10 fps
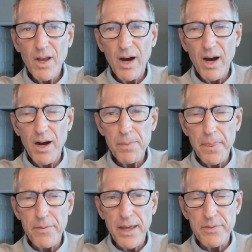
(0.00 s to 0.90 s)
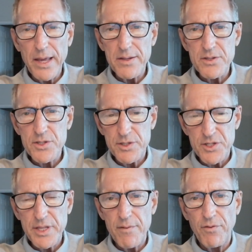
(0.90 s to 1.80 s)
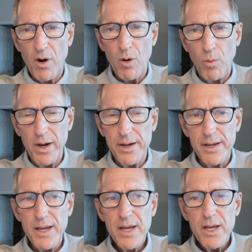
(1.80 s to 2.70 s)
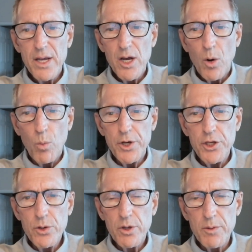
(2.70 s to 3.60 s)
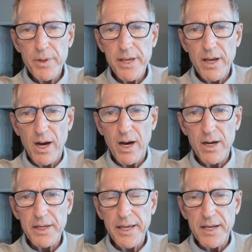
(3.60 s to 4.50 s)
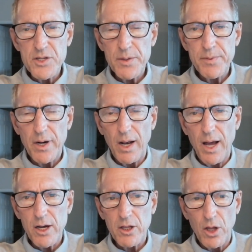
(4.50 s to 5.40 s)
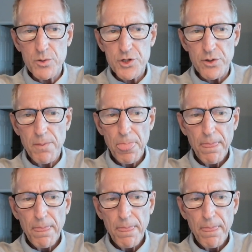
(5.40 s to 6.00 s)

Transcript: that's that far away, when you could be getting something a lot closer.